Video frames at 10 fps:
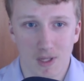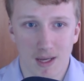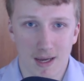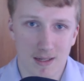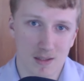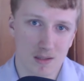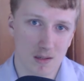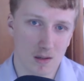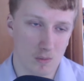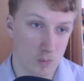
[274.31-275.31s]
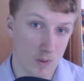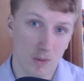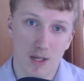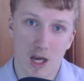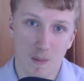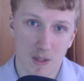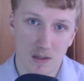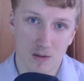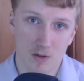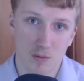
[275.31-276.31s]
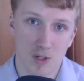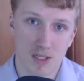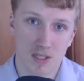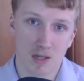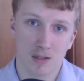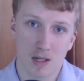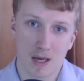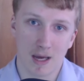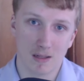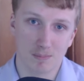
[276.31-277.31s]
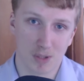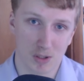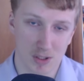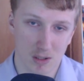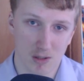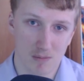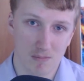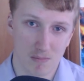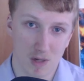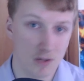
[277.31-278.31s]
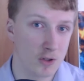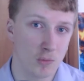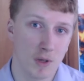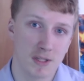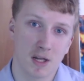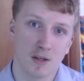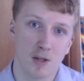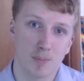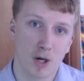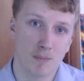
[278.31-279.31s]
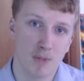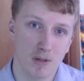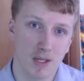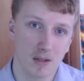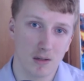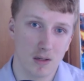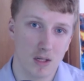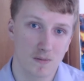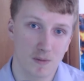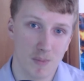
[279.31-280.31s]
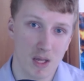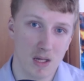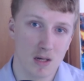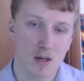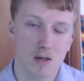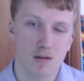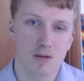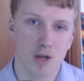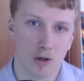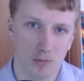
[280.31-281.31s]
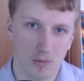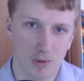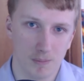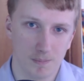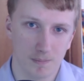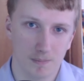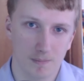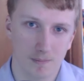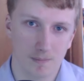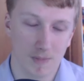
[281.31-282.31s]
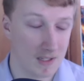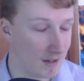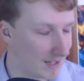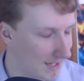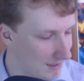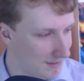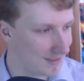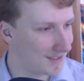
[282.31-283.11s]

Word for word: And will he come in and do what he's done at Barcelona and do what he's done at Bayern Munich? For me, no. Now, again,